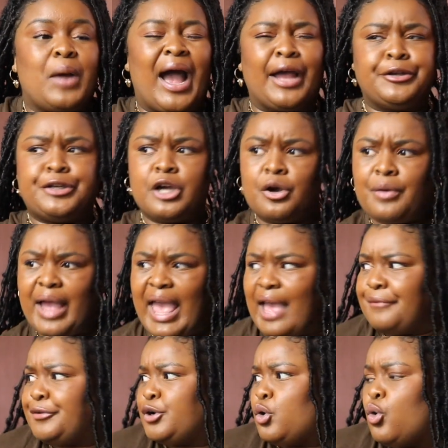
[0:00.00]
I don't
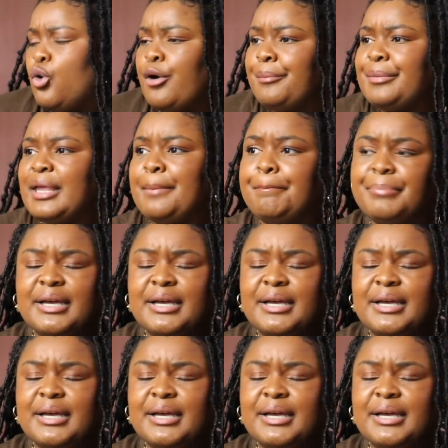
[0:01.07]
have it on me,